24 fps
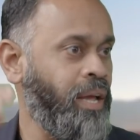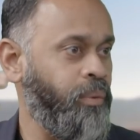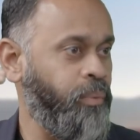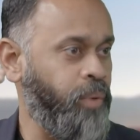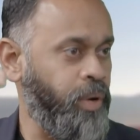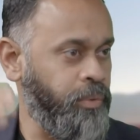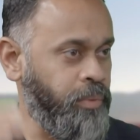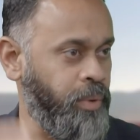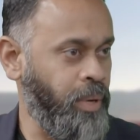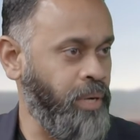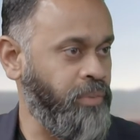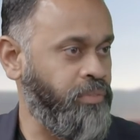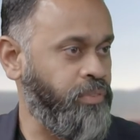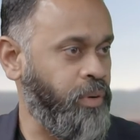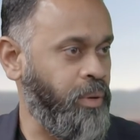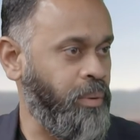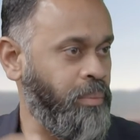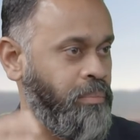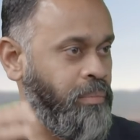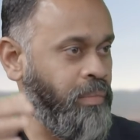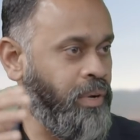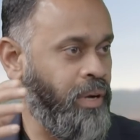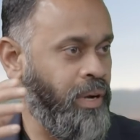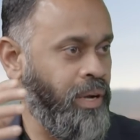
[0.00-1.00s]
When we went
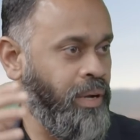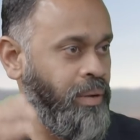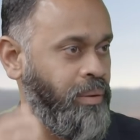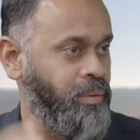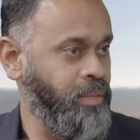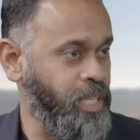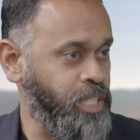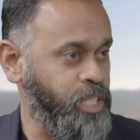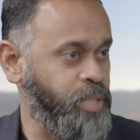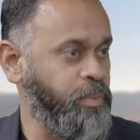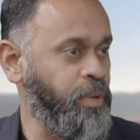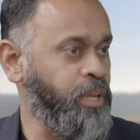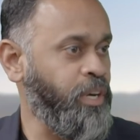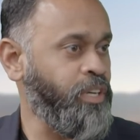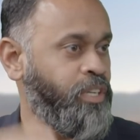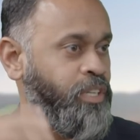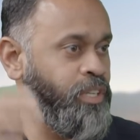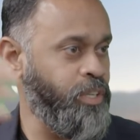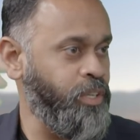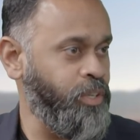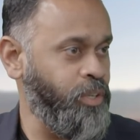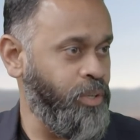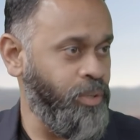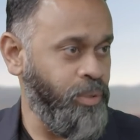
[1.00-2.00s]
from distributed
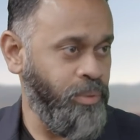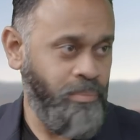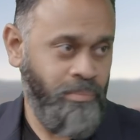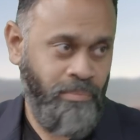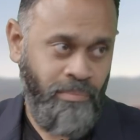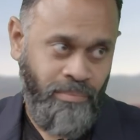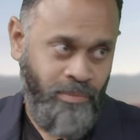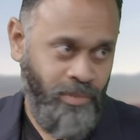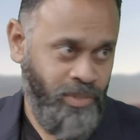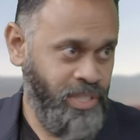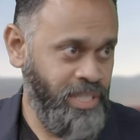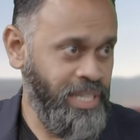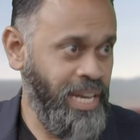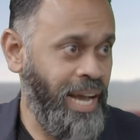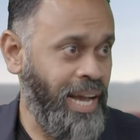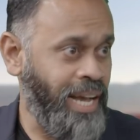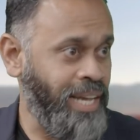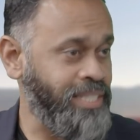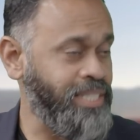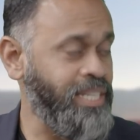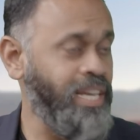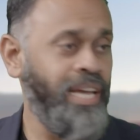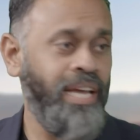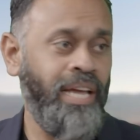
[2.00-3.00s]
to
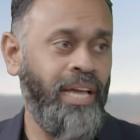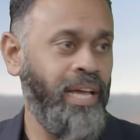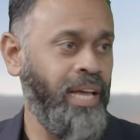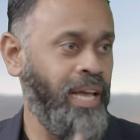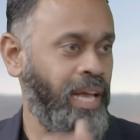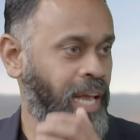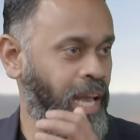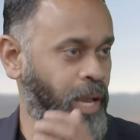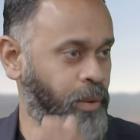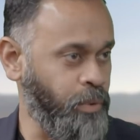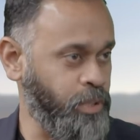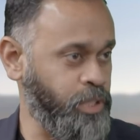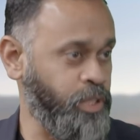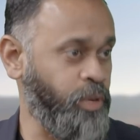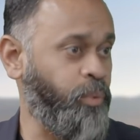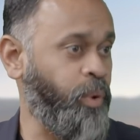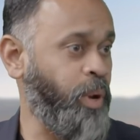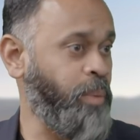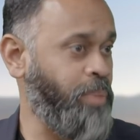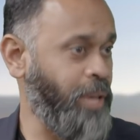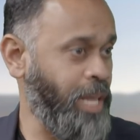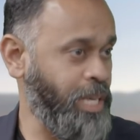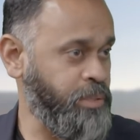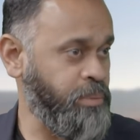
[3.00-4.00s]
SaaS, it was a
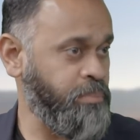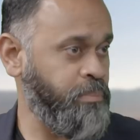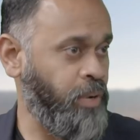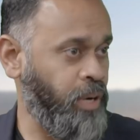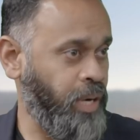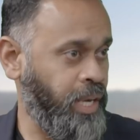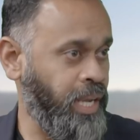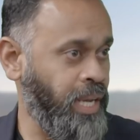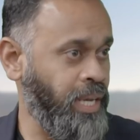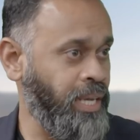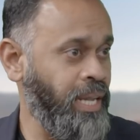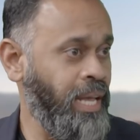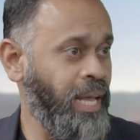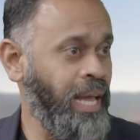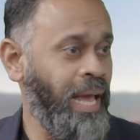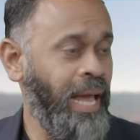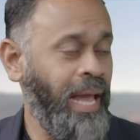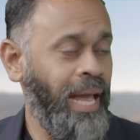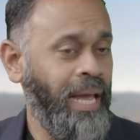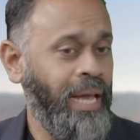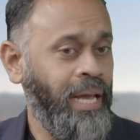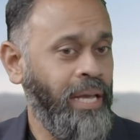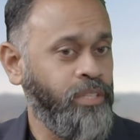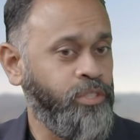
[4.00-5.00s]
replacement market.
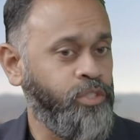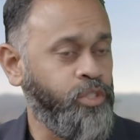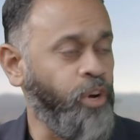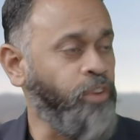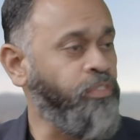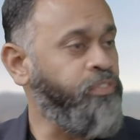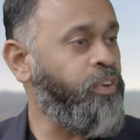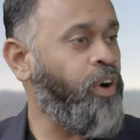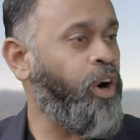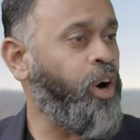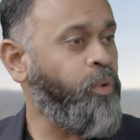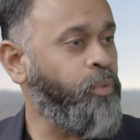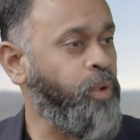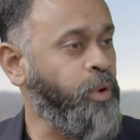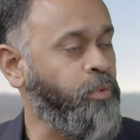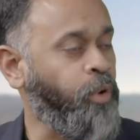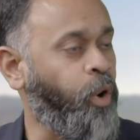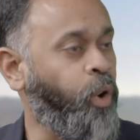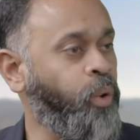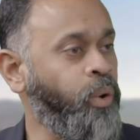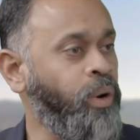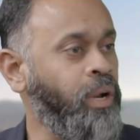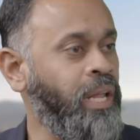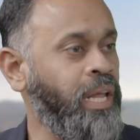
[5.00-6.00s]
Okay. So far, we've
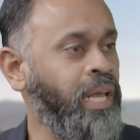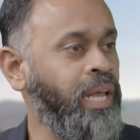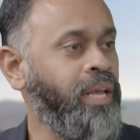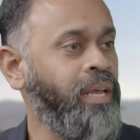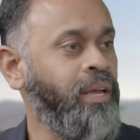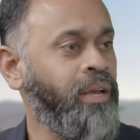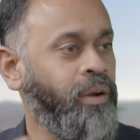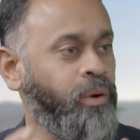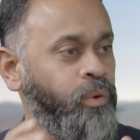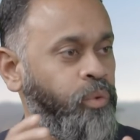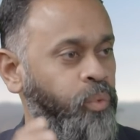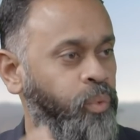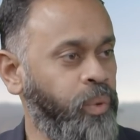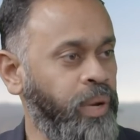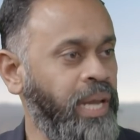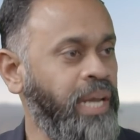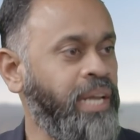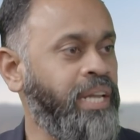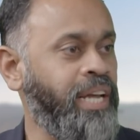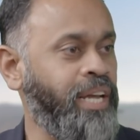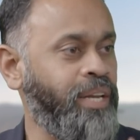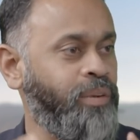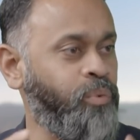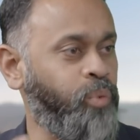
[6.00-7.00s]
only
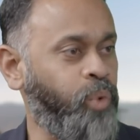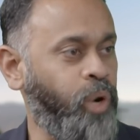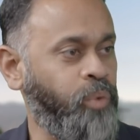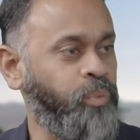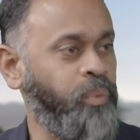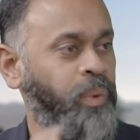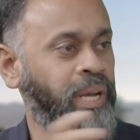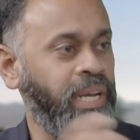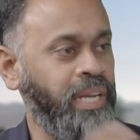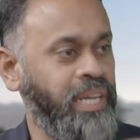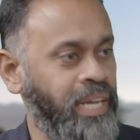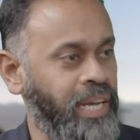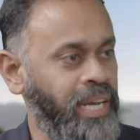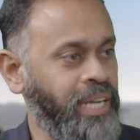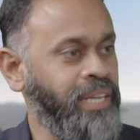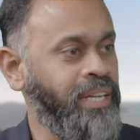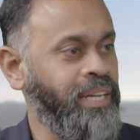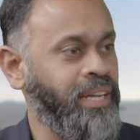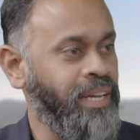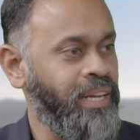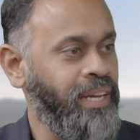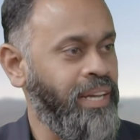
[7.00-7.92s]
redid what we did